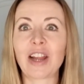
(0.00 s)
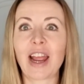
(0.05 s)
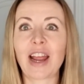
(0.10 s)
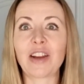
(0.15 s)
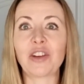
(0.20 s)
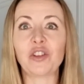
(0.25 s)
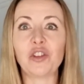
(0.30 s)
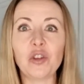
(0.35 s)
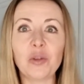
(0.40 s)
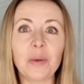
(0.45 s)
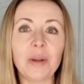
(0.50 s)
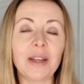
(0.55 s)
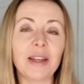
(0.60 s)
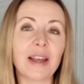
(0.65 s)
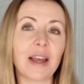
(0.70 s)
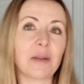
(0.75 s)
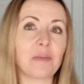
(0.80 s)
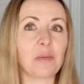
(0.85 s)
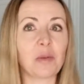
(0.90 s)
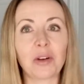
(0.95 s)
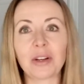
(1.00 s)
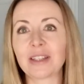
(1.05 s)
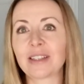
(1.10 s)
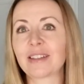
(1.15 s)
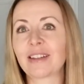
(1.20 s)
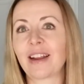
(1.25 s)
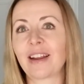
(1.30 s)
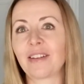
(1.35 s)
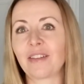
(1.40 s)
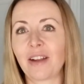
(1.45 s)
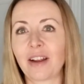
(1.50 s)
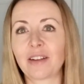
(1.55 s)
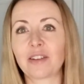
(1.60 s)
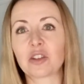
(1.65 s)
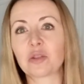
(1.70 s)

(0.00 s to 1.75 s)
and dewy and moist and